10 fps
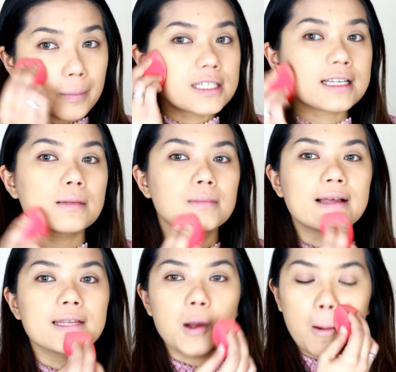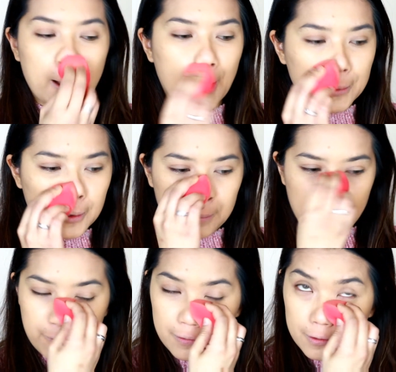just gonna blend it all out with
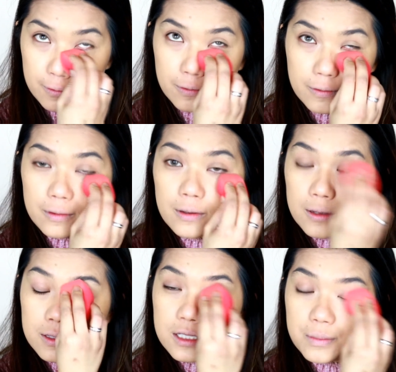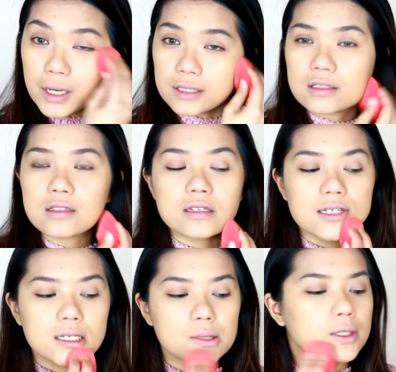my
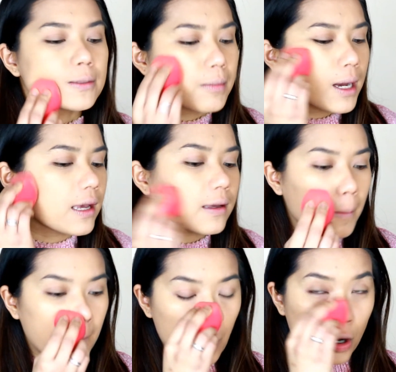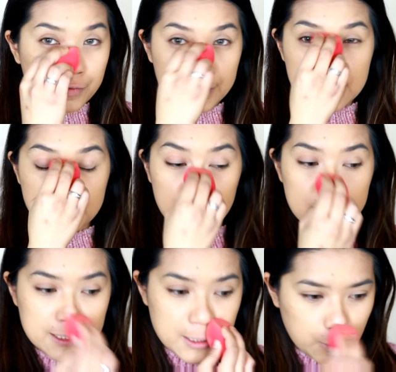sponge, with my Morphe
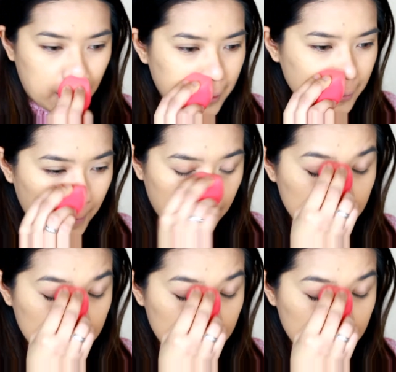sponge as well.